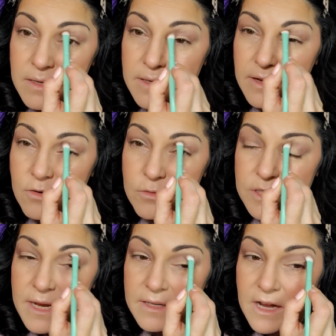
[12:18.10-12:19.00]
Yeah, it
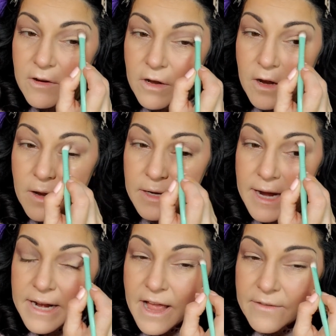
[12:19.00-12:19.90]
goes on
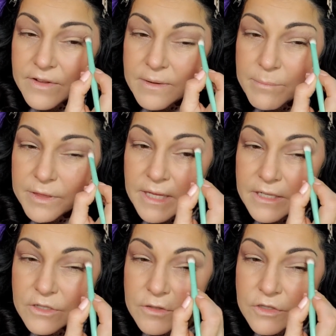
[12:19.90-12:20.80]
kind of heavy, but
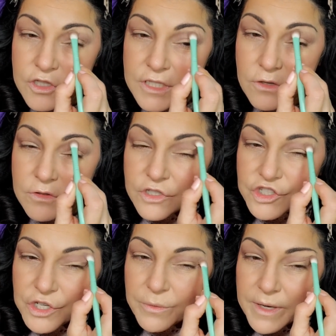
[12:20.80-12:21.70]
then it just starts
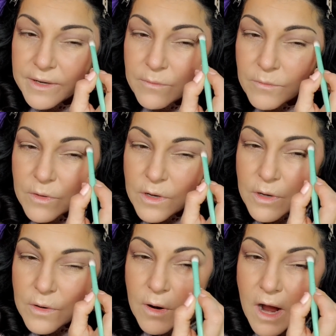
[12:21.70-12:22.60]
shearing
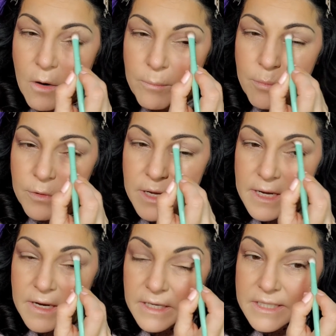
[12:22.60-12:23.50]
out
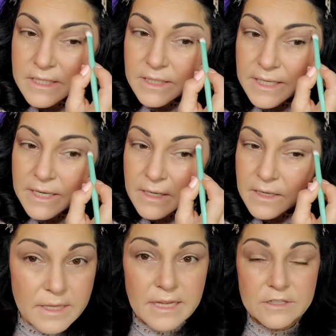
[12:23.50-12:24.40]
pretty nicely.
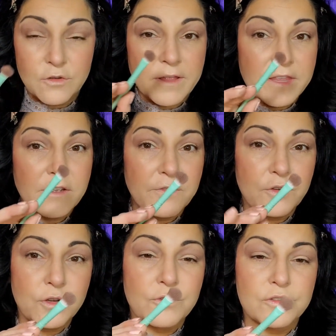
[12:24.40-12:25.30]
Yeah, so I think if
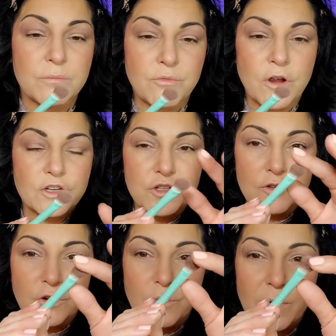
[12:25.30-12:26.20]
you're going to use a brush,
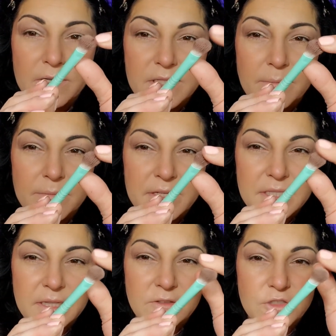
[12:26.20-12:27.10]
you're going to want something that's
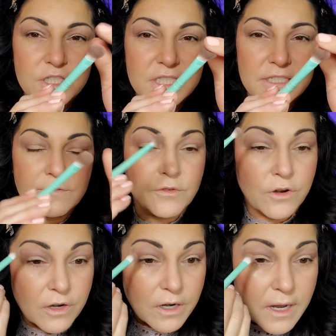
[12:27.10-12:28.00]
a little
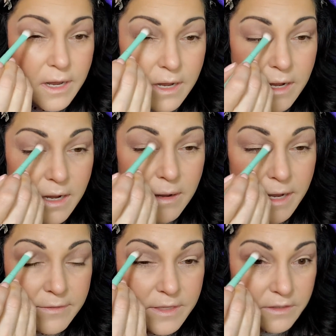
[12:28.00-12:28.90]
stiffer.
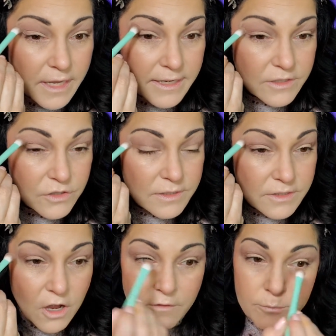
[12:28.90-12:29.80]
I think any
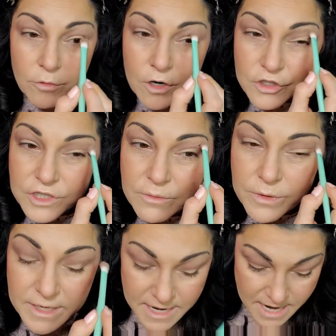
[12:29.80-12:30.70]
soft brush, it
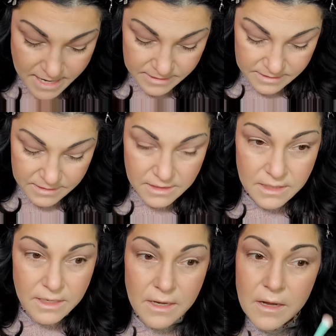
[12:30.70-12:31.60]
would not
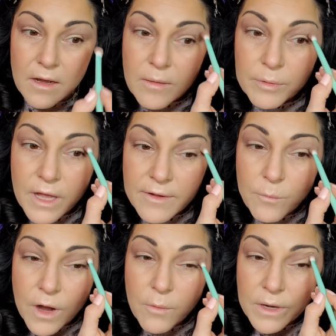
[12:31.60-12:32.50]
apply
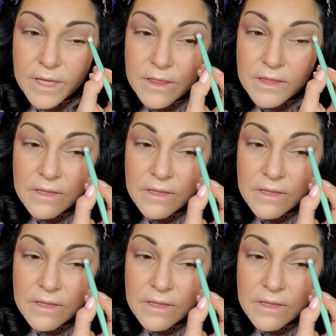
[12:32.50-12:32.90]
well with.